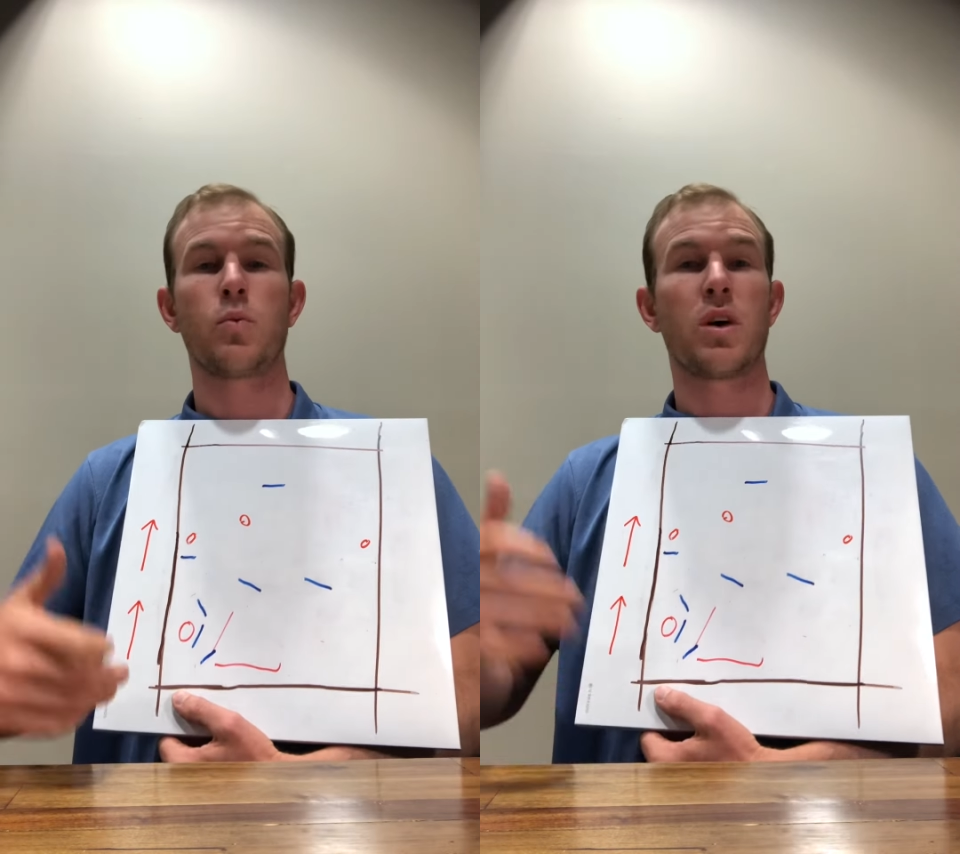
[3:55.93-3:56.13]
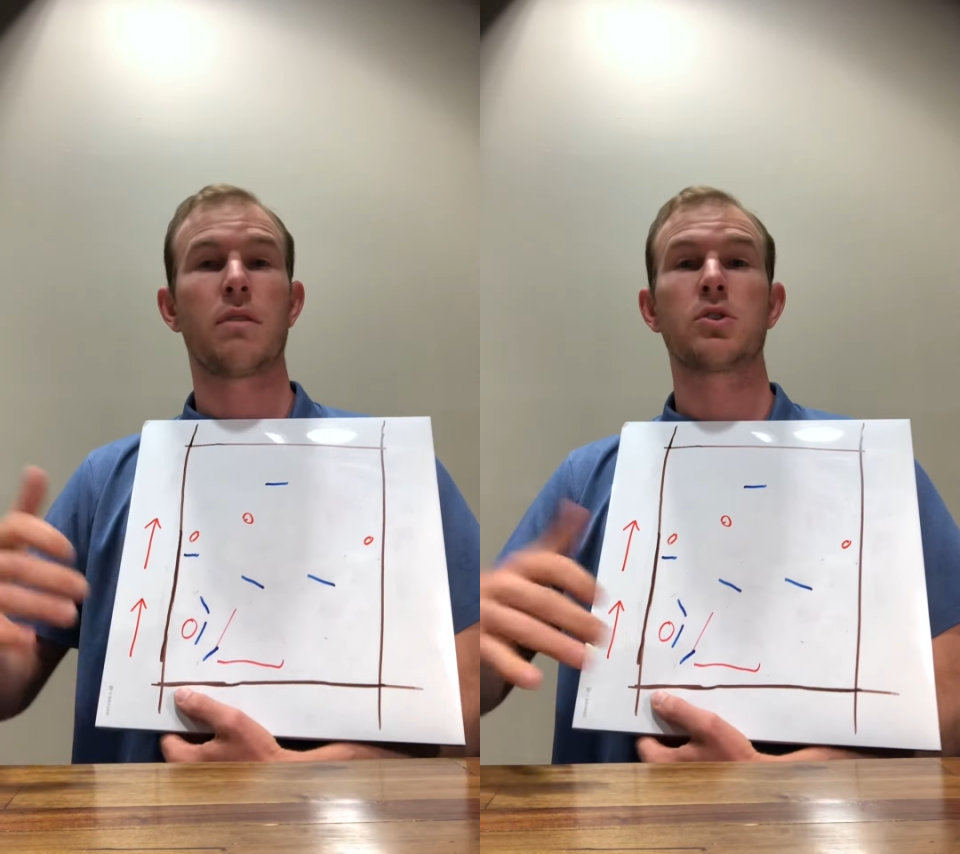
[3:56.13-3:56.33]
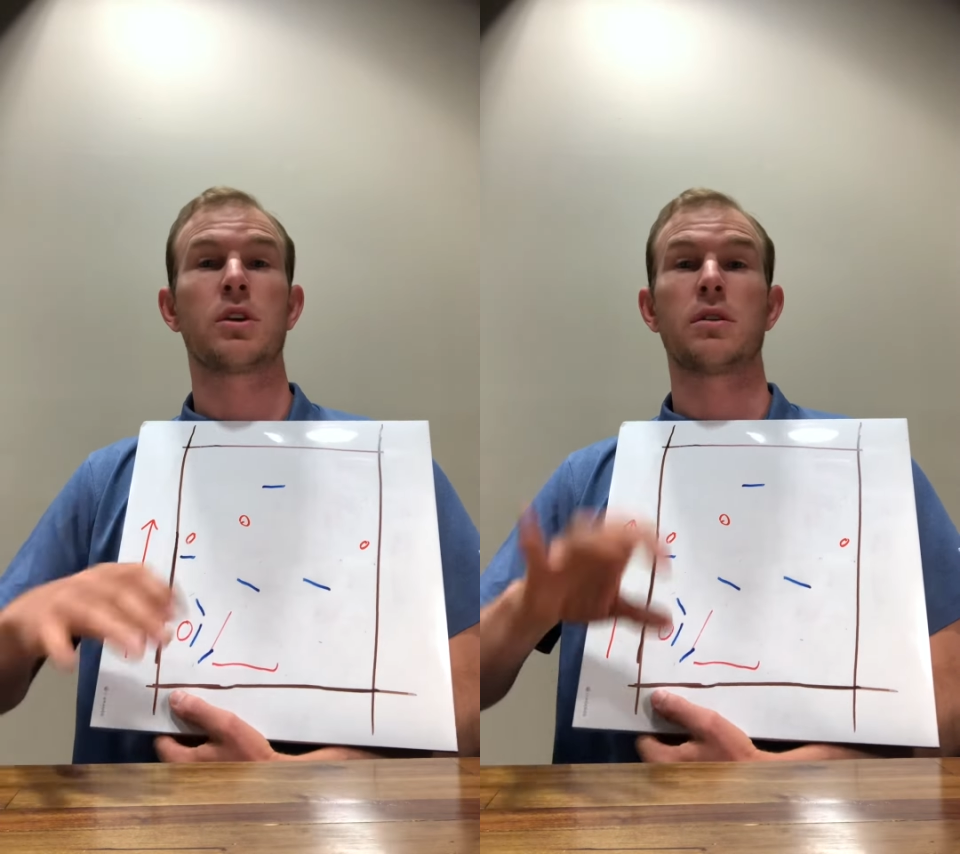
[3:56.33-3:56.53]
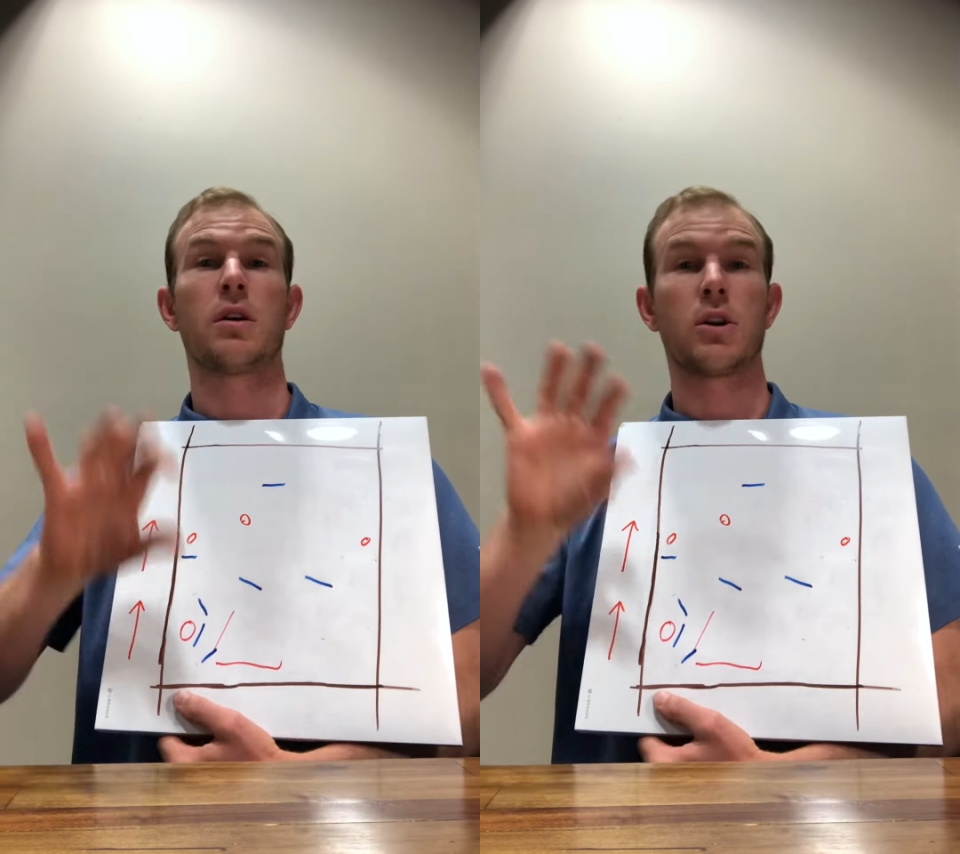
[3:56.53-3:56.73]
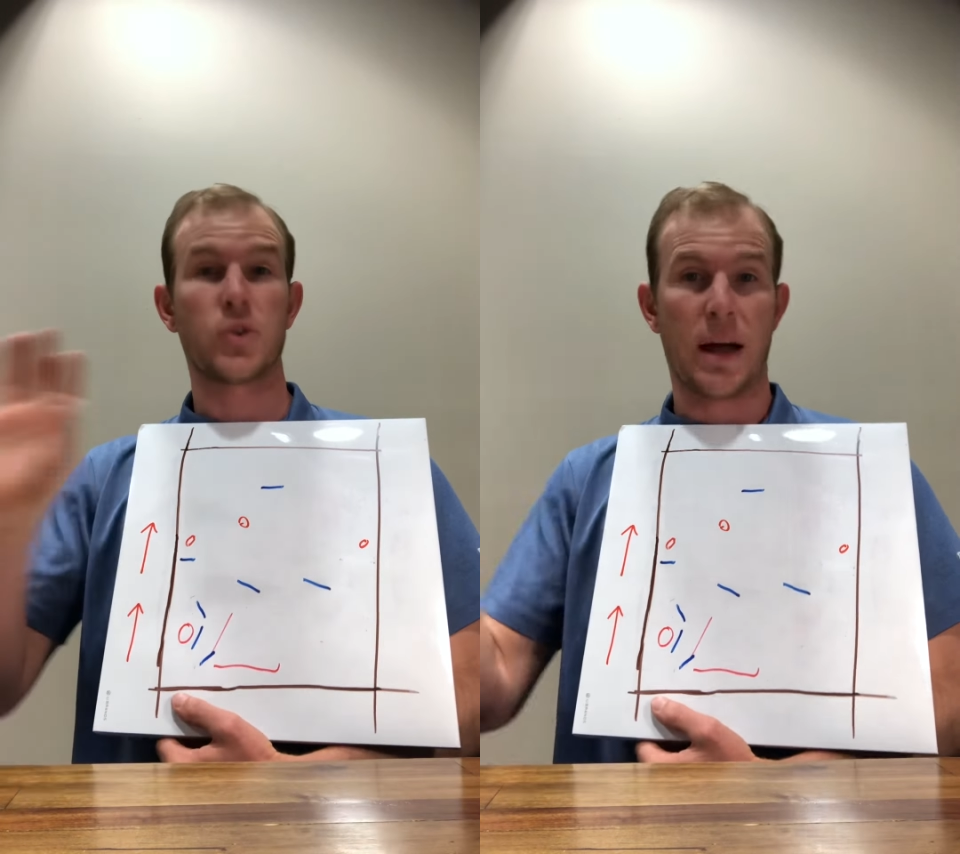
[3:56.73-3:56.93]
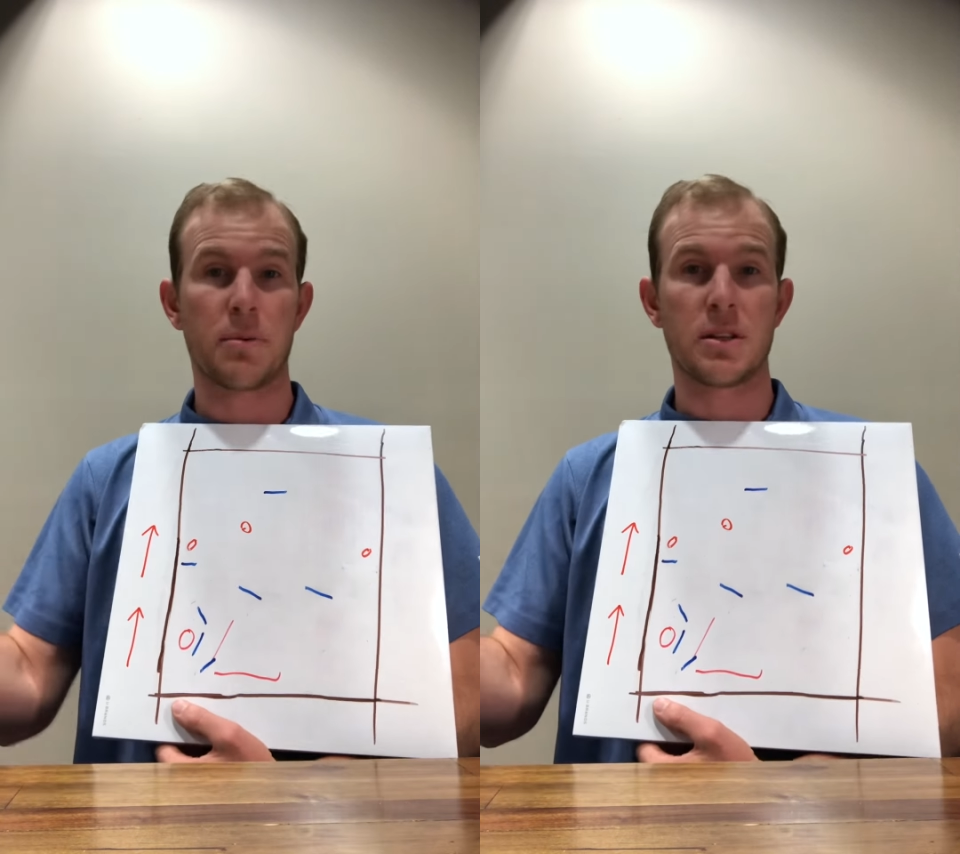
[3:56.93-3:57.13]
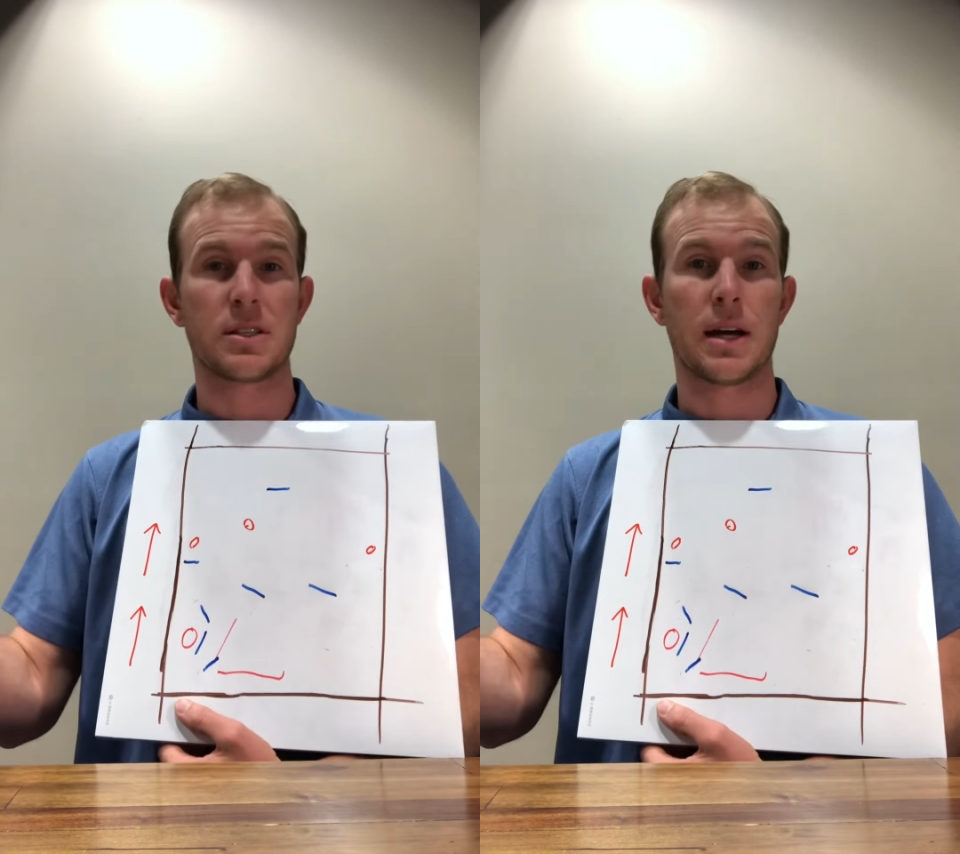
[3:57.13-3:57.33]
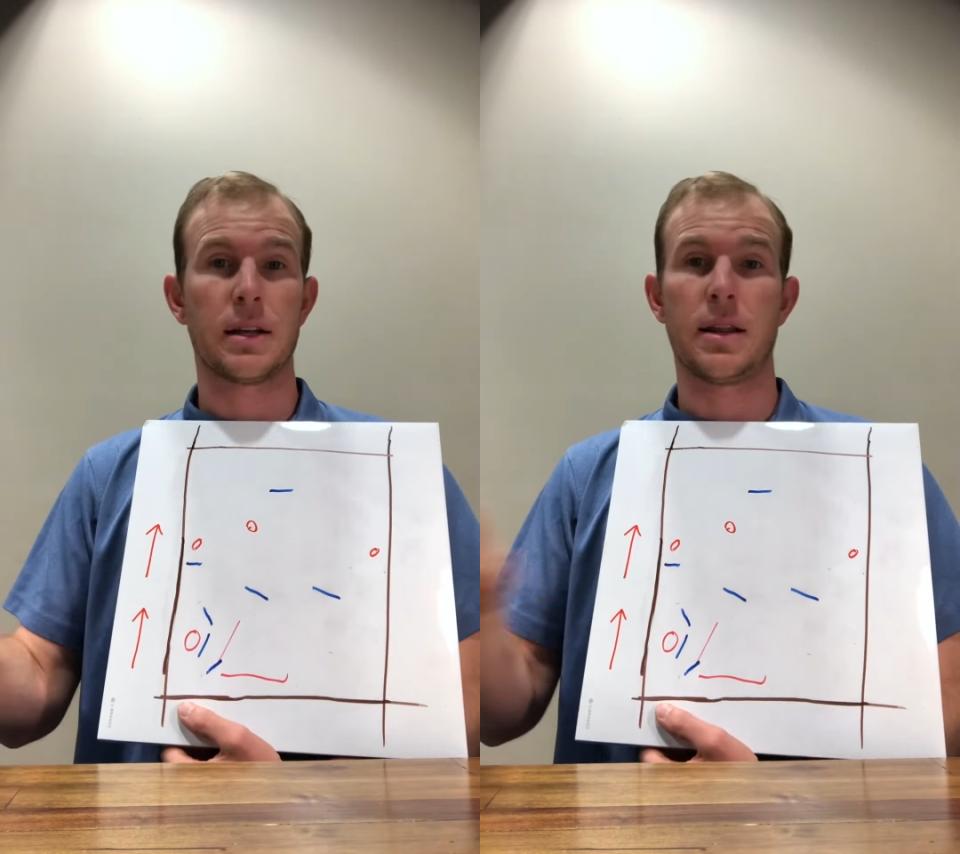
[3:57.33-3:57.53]
we all of a sudden are trapping the
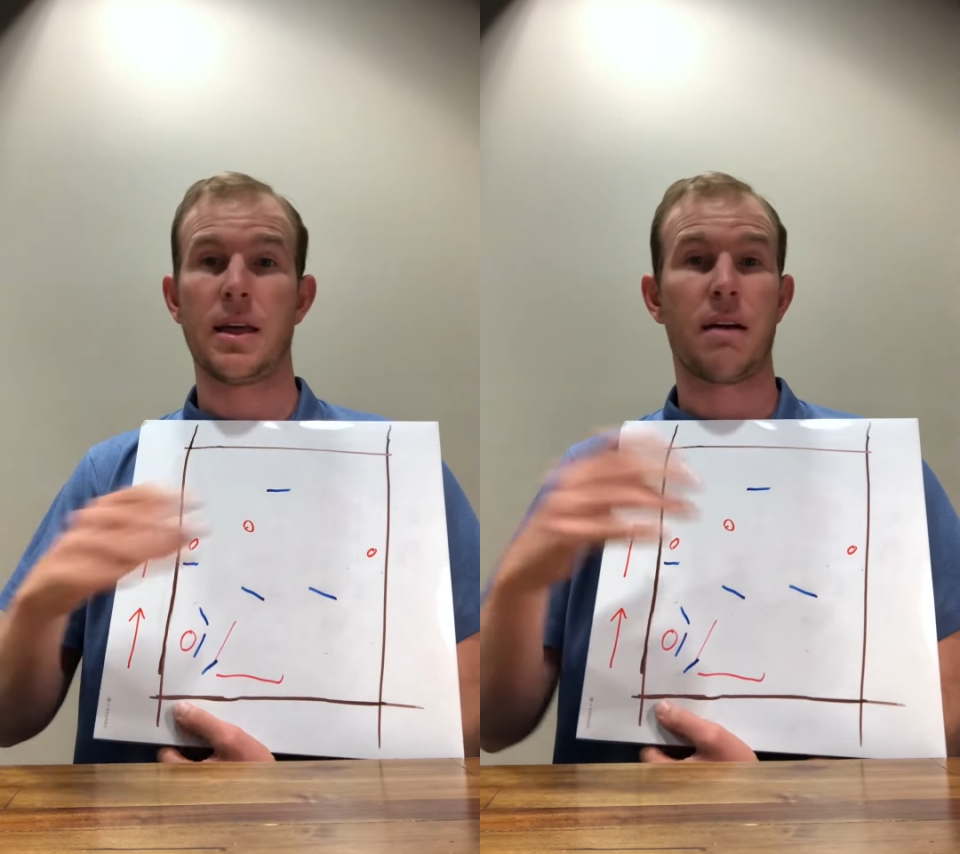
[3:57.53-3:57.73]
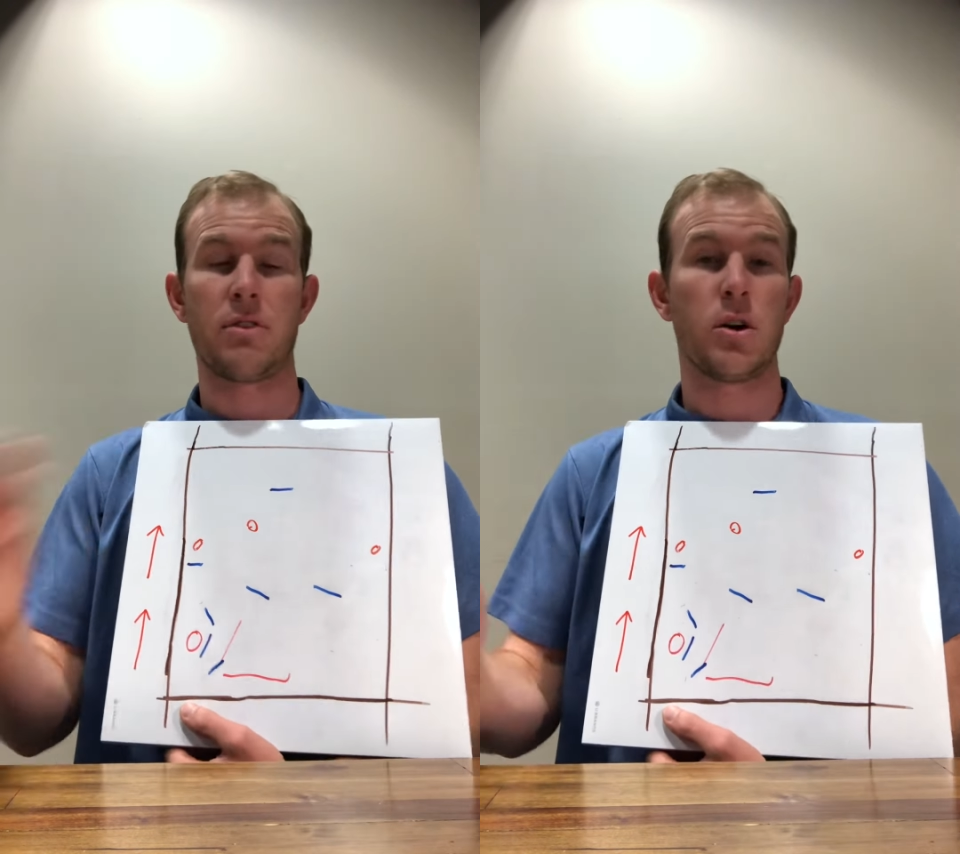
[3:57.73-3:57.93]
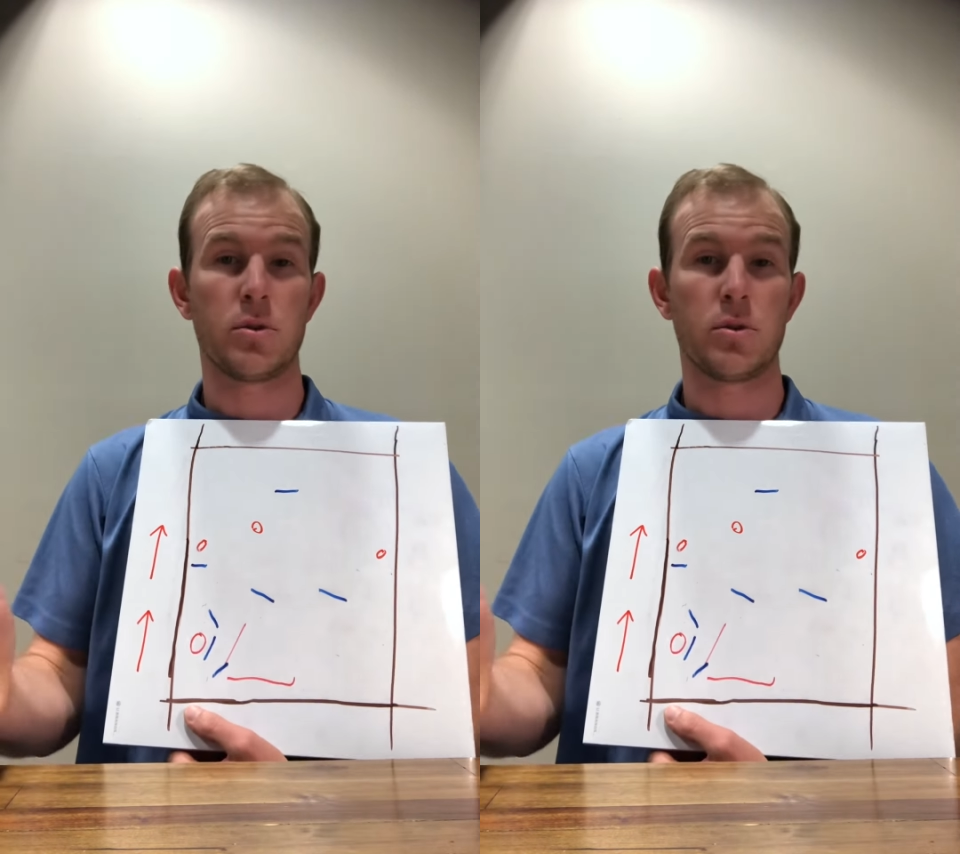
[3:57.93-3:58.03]
sideline and they have no